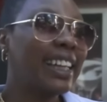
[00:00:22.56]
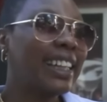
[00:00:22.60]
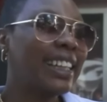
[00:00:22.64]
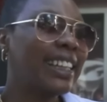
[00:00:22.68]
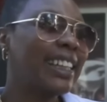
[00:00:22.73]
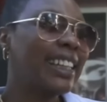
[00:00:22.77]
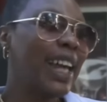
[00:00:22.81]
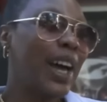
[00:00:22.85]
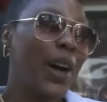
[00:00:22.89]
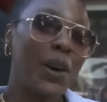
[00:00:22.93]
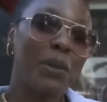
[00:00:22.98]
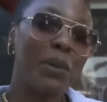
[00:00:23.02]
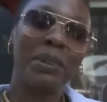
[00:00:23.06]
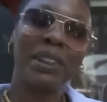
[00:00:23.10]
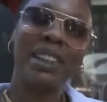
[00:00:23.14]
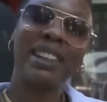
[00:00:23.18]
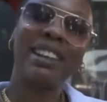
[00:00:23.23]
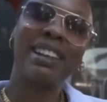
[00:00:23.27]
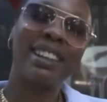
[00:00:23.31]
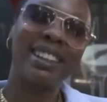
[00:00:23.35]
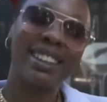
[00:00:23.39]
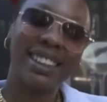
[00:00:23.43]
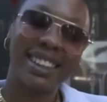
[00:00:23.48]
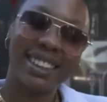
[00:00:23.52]
Now, I'll be
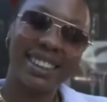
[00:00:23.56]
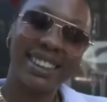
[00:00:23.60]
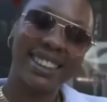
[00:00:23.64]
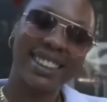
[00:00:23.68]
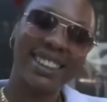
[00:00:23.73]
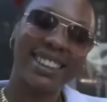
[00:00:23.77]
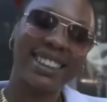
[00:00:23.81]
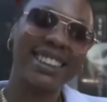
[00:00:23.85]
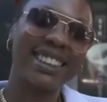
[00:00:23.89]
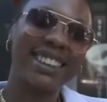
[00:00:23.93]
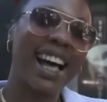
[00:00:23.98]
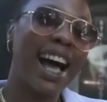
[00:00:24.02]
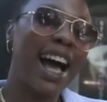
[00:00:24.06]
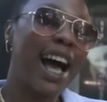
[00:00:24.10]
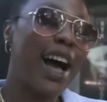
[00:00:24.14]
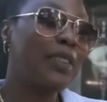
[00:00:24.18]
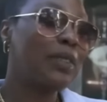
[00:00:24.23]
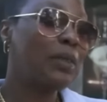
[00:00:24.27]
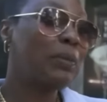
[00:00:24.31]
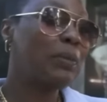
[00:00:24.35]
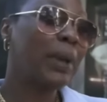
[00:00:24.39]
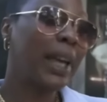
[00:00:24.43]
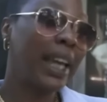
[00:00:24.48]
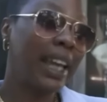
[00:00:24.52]
honest. I haven't
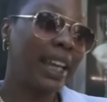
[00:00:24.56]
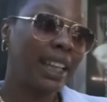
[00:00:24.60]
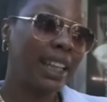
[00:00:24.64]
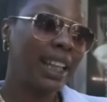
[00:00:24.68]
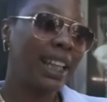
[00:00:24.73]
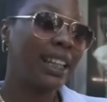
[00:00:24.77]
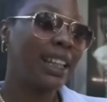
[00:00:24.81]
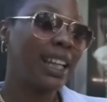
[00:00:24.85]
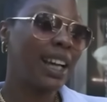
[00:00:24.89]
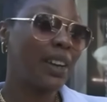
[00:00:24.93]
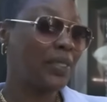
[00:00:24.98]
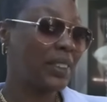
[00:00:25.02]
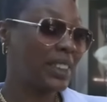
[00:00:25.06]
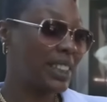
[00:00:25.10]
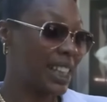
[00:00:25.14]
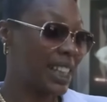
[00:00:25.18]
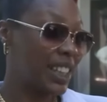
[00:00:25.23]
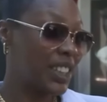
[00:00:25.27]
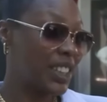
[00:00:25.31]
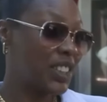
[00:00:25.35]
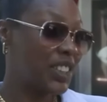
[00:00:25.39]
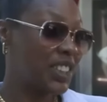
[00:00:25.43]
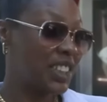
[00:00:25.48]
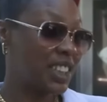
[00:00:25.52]
paid enough
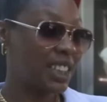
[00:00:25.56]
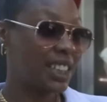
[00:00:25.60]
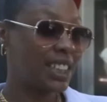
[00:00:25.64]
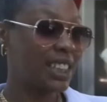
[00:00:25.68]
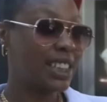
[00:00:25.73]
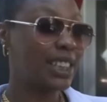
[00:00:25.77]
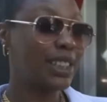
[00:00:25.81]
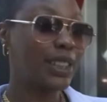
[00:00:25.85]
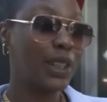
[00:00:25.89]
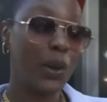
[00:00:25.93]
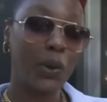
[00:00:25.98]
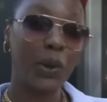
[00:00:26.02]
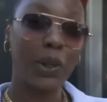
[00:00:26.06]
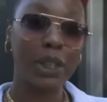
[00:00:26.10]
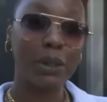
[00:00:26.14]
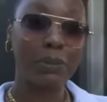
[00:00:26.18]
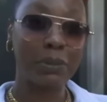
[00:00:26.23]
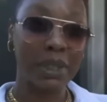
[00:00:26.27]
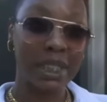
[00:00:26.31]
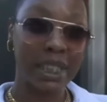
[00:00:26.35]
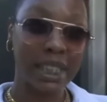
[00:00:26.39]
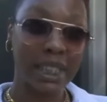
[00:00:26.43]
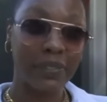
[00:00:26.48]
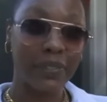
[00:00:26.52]
attention to know her
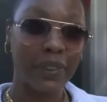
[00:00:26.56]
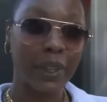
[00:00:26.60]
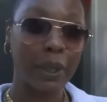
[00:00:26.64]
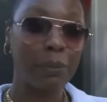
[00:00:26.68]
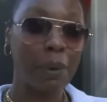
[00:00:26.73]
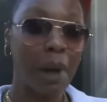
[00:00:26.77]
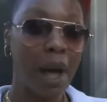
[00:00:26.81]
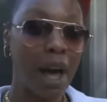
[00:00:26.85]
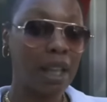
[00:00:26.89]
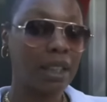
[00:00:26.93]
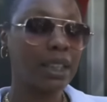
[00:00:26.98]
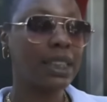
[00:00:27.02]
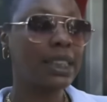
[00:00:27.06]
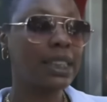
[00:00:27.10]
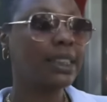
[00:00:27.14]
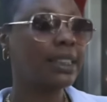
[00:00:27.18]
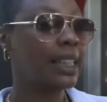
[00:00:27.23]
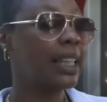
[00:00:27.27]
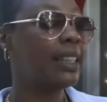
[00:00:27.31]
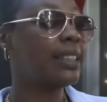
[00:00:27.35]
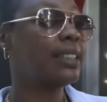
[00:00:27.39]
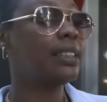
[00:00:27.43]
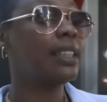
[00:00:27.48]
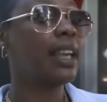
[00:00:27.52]
specific policies.
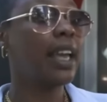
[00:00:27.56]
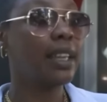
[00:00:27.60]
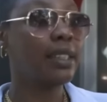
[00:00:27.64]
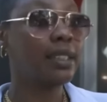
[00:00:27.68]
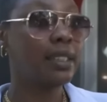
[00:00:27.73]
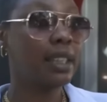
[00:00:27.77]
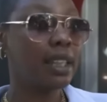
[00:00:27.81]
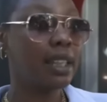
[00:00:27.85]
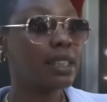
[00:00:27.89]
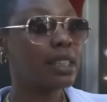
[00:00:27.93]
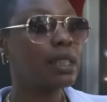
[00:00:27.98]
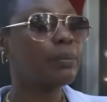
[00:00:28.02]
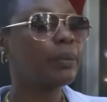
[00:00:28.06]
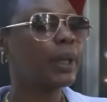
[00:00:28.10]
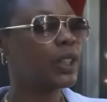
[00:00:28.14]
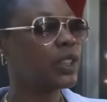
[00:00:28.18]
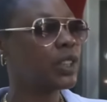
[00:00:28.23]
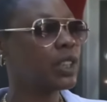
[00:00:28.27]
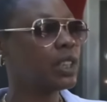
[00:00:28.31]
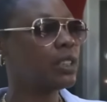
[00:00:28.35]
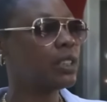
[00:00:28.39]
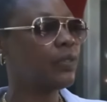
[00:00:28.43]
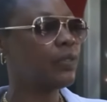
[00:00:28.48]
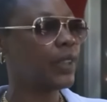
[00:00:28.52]
It does seem like
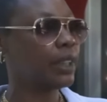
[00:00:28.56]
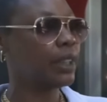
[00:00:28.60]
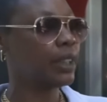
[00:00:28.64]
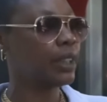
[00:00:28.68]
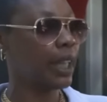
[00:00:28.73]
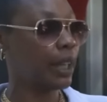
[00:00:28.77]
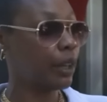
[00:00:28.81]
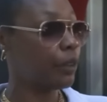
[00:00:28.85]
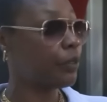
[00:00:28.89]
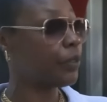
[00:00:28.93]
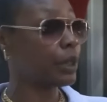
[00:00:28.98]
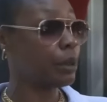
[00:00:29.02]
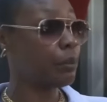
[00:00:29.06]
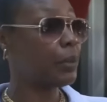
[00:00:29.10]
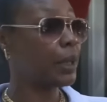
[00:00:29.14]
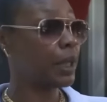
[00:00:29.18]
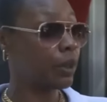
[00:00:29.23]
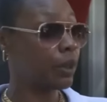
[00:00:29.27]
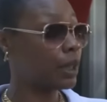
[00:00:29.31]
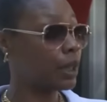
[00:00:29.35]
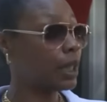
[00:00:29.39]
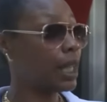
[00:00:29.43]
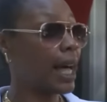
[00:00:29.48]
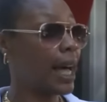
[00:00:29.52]
she's been there for the middle
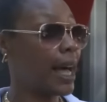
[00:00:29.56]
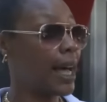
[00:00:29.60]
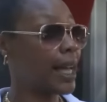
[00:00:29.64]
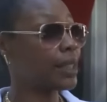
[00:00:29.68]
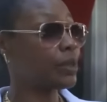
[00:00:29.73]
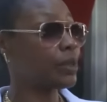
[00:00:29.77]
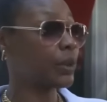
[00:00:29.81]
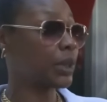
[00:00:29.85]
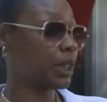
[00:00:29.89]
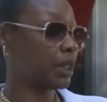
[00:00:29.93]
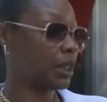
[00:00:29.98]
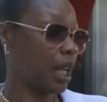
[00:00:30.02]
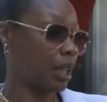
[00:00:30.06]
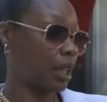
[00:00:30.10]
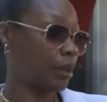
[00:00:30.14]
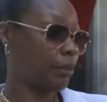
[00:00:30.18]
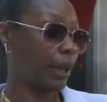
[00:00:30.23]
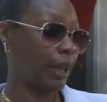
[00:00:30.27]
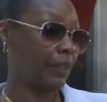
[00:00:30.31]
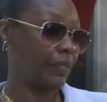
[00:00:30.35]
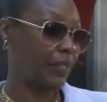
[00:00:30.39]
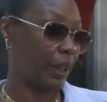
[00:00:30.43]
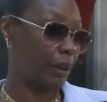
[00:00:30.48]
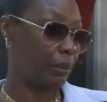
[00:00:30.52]
class, which a lot of my
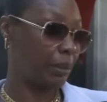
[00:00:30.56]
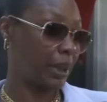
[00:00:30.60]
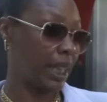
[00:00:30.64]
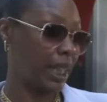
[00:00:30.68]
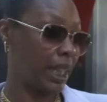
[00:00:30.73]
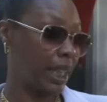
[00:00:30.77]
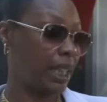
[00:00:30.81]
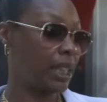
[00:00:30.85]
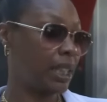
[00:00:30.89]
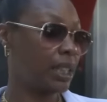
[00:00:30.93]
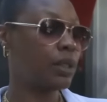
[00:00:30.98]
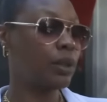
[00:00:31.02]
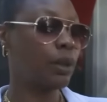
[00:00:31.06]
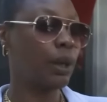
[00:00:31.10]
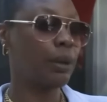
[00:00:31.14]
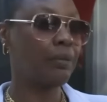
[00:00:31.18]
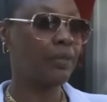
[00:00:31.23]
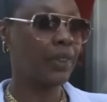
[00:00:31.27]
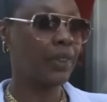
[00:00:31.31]
family is.